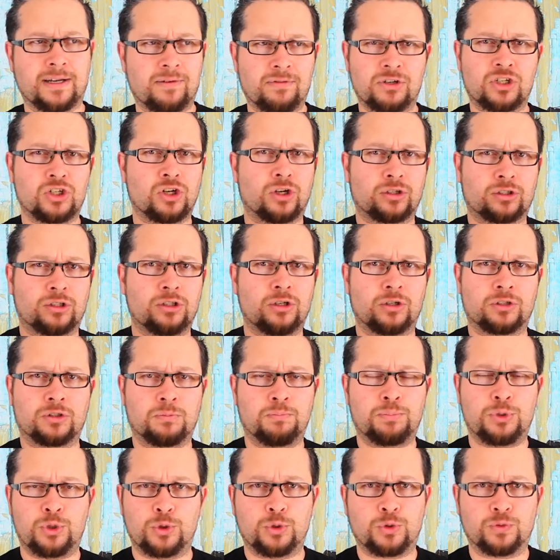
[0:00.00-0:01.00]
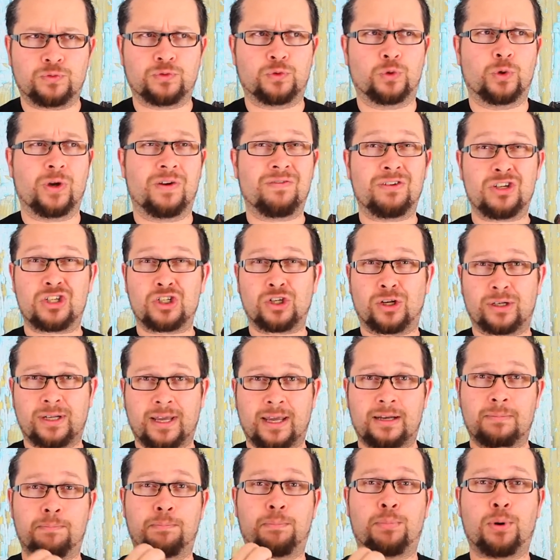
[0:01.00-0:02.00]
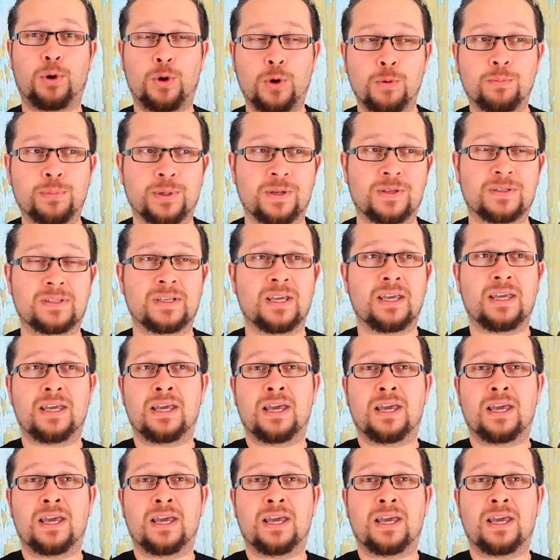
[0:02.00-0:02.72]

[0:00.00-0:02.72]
every shot looked beautiful, every shot had a purpose.